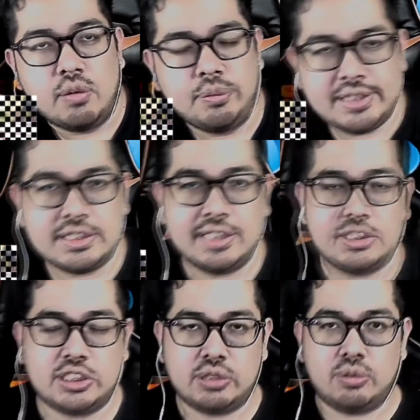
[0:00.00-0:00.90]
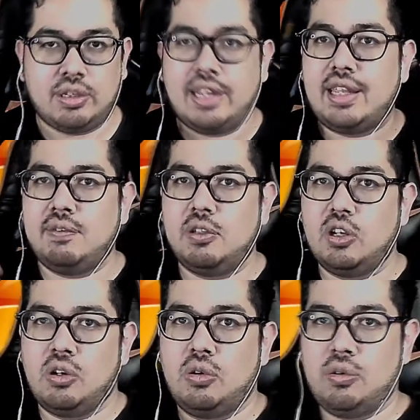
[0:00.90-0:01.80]
we tend to, like, even
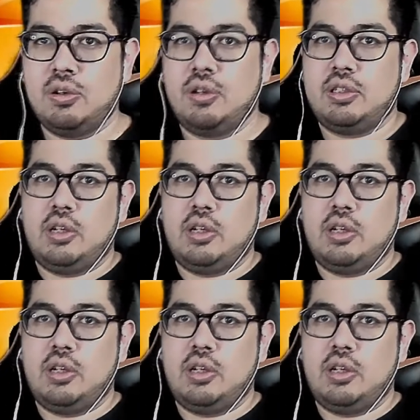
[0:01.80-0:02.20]
though,